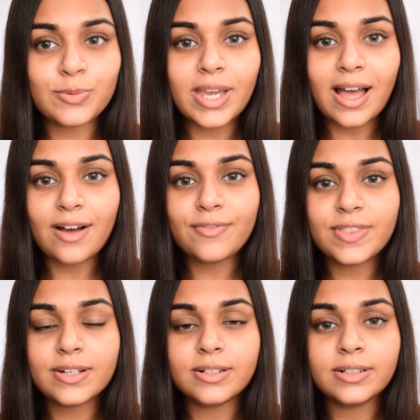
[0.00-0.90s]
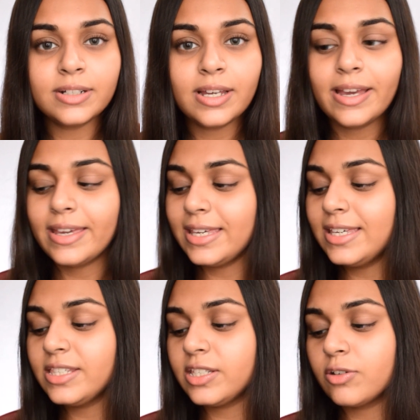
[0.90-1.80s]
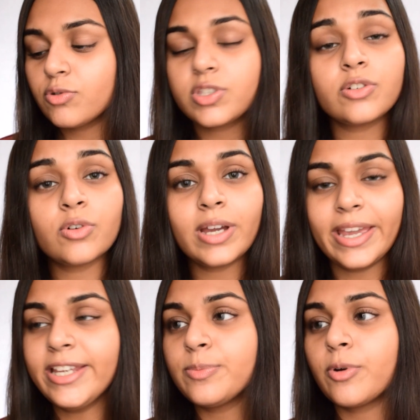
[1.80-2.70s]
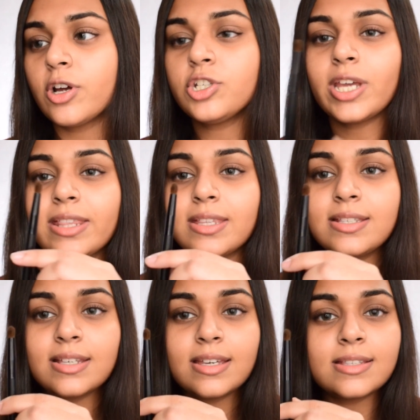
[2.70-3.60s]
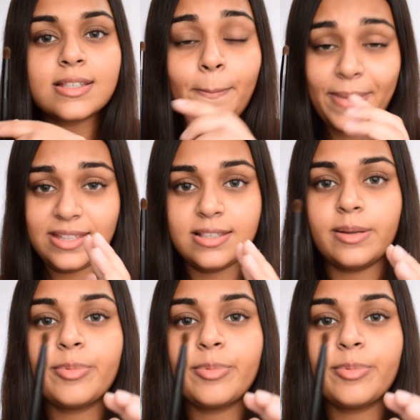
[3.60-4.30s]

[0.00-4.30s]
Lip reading: we have the E008 brush, and this is a pencil